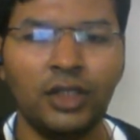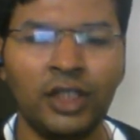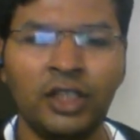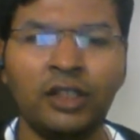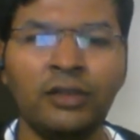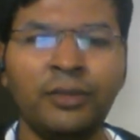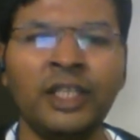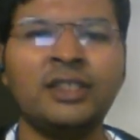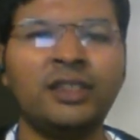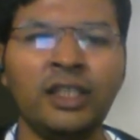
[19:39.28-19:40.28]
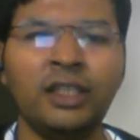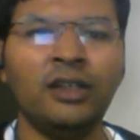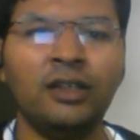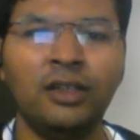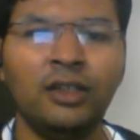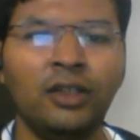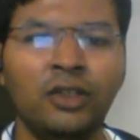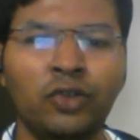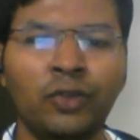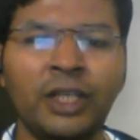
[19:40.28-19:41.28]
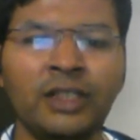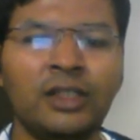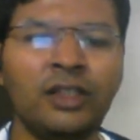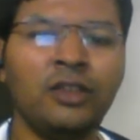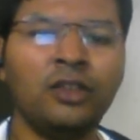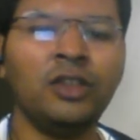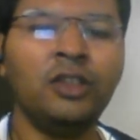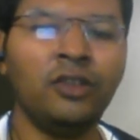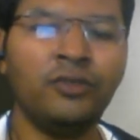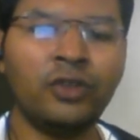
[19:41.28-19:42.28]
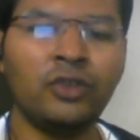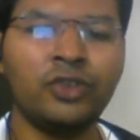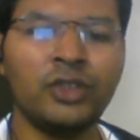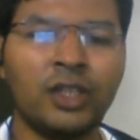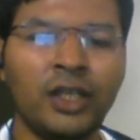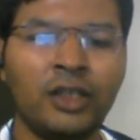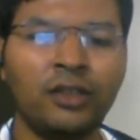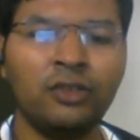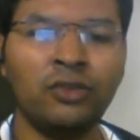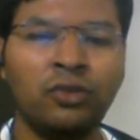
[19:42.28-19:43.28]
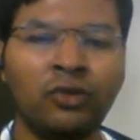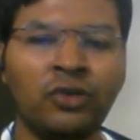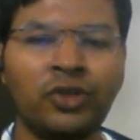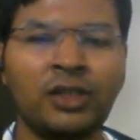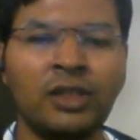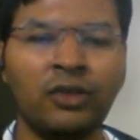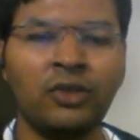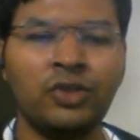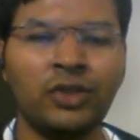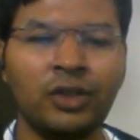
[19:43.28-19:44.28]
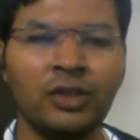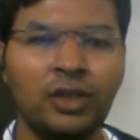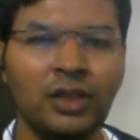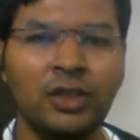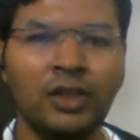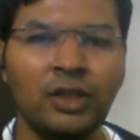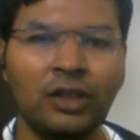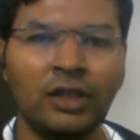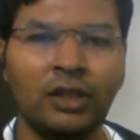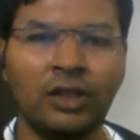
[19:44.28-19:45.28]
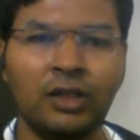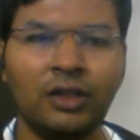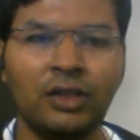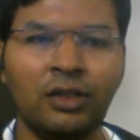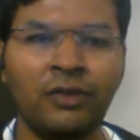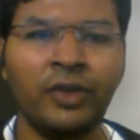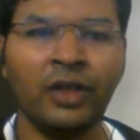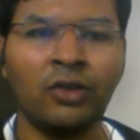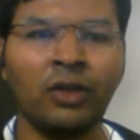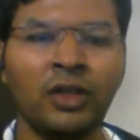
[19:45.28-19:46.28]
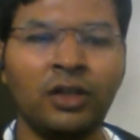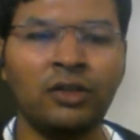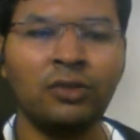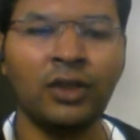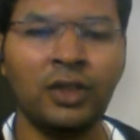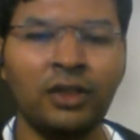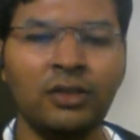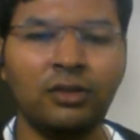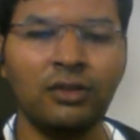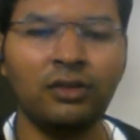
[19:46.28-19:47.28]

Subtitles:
Any may see, don't be hesitant on any of the questions. Like no question is a silly question. We are all here to learn.